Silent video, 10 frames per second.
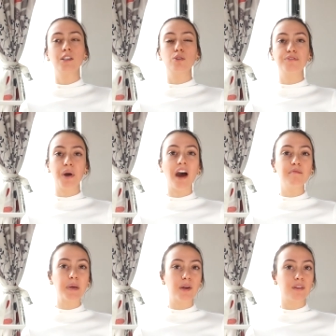So if you have
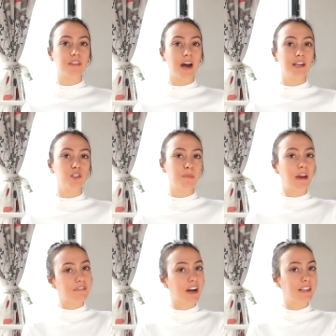bigger thighs, you
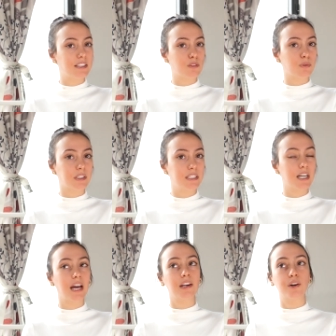might find these really
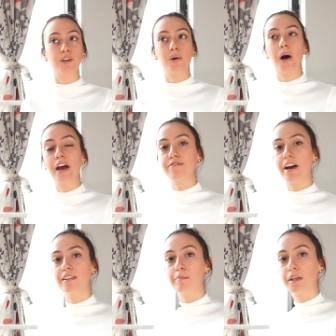tight on you. I
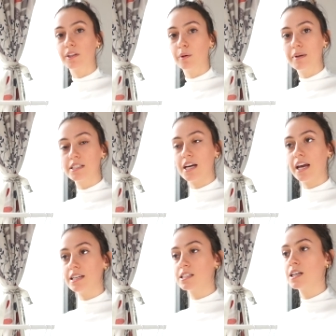find them a little bit
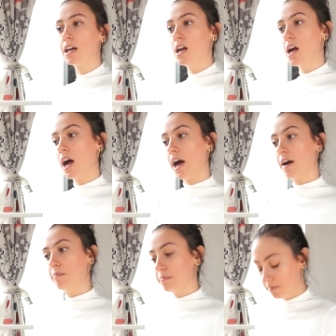tight. Um,